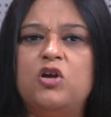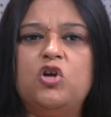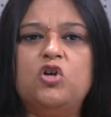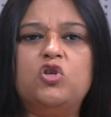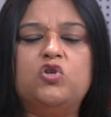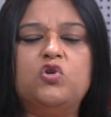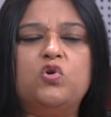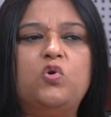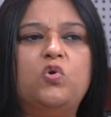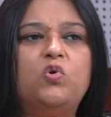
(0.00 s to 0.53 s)

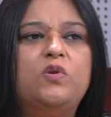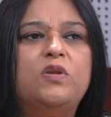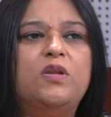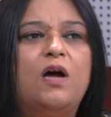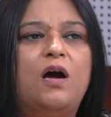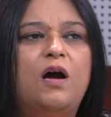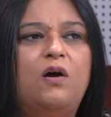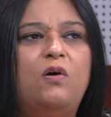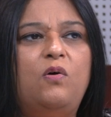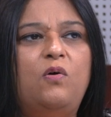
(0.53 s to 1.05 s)
So
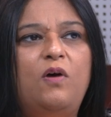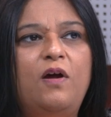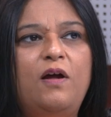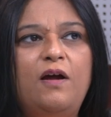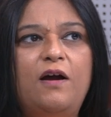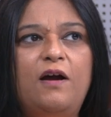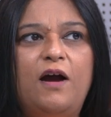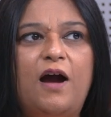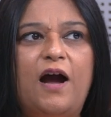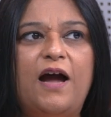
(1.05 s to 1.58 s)
now
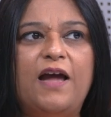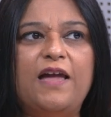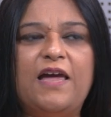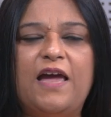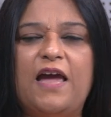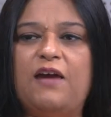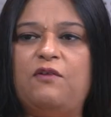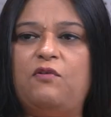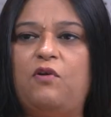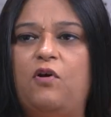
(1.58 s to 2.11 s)
I
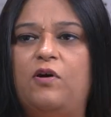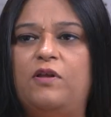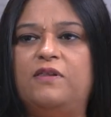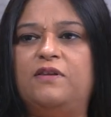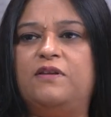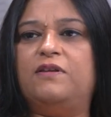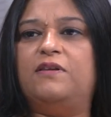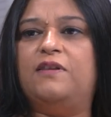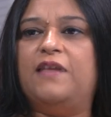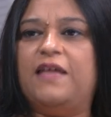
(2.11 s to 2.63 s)
have all
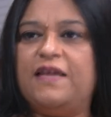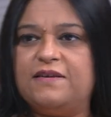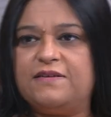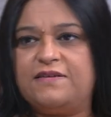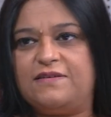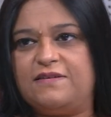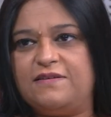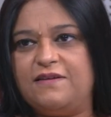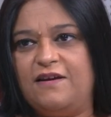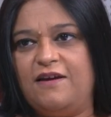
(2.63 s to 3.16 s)
the
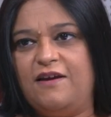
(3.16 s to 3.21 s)
links.